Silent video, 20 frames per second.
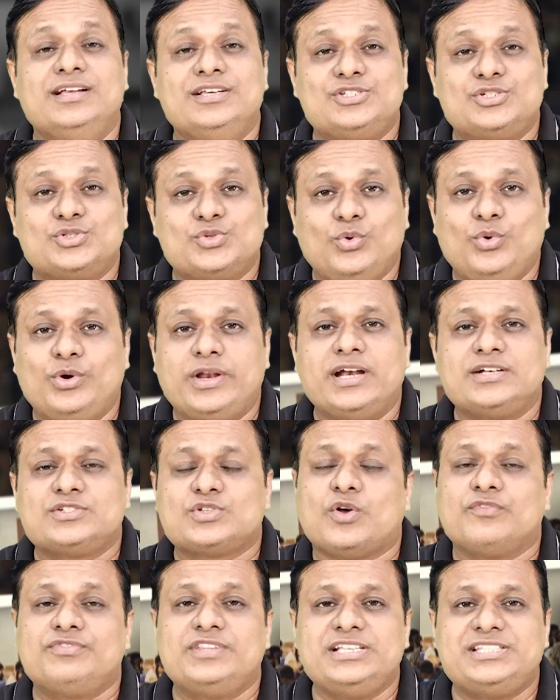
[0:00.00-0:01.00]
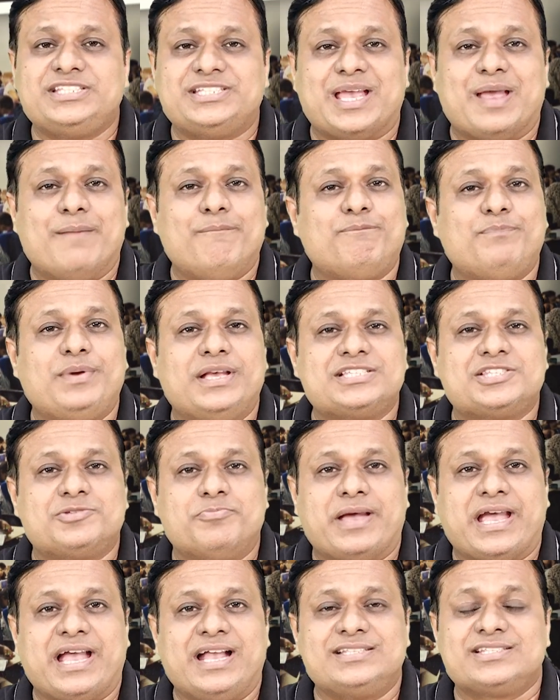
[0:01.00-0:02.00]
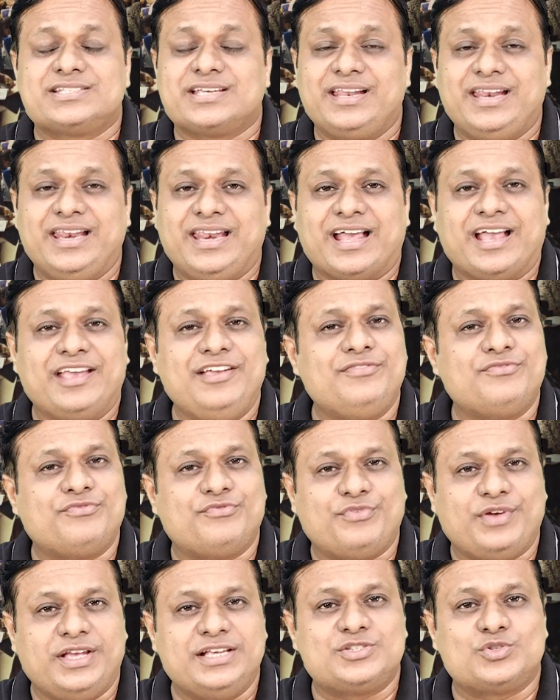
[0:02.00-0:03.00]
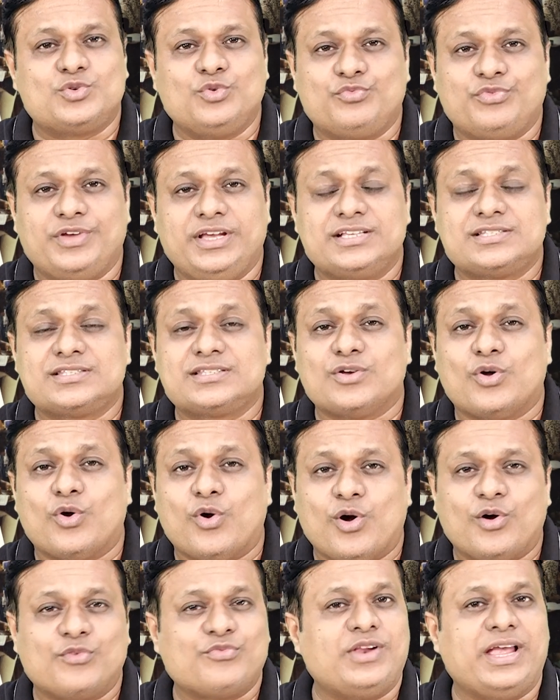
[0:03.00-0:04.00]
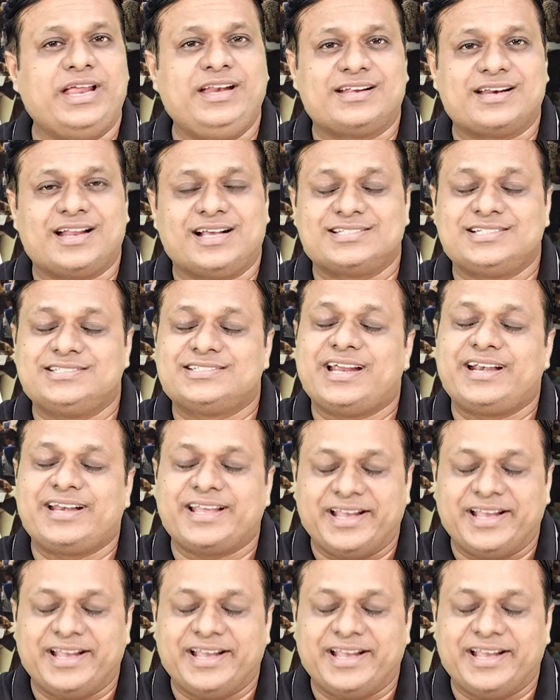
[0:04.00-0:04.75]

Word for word: students of the Champions Batch live face-to-face offline classes at